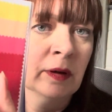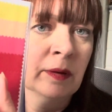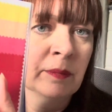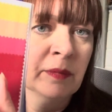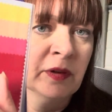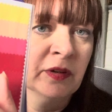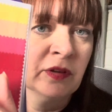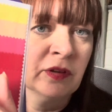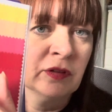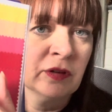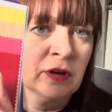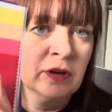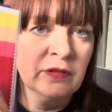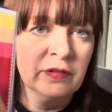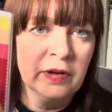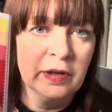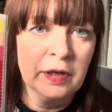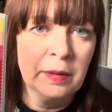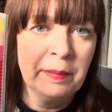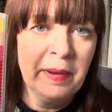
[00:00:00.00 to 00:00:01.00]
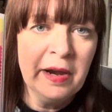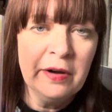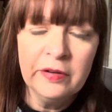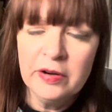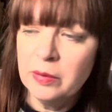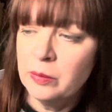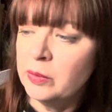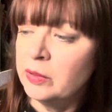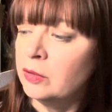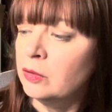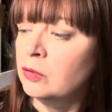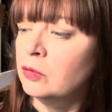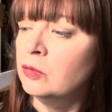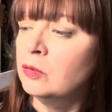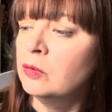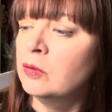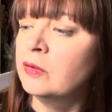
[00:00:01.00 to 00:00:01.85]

This is kind of like a periwinkle,